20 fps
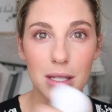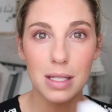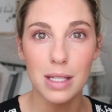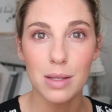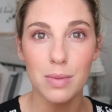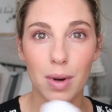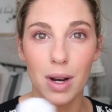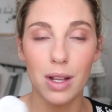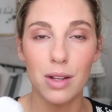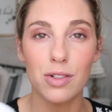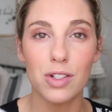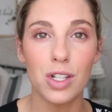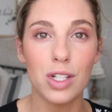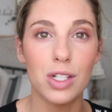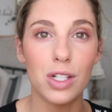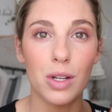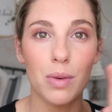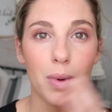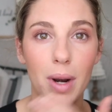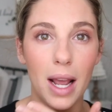This is what I usually
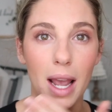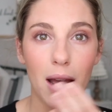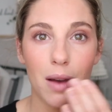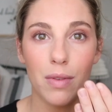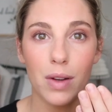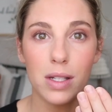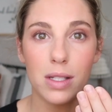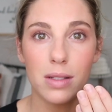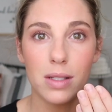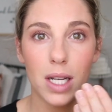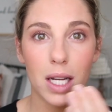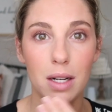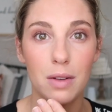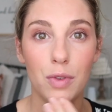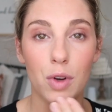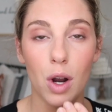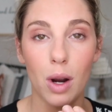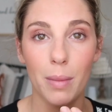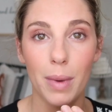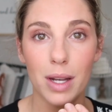do, but I have a ton
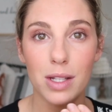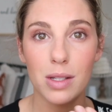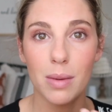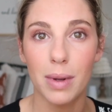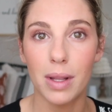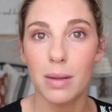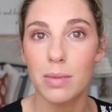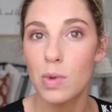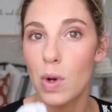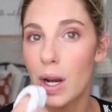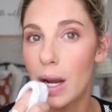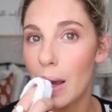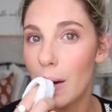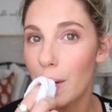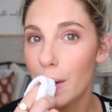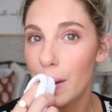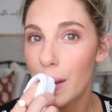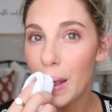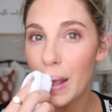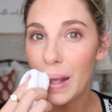of Carmex on my lips right
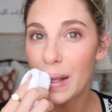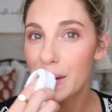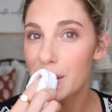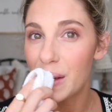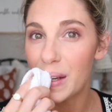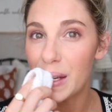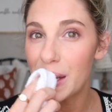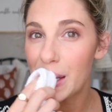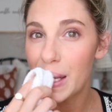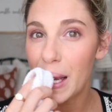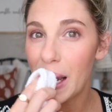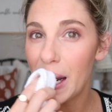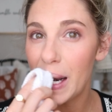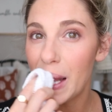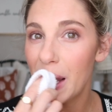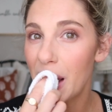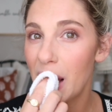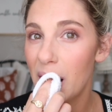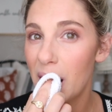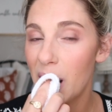now, so I just kind
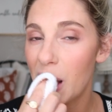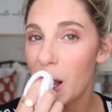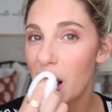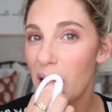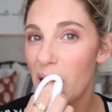of like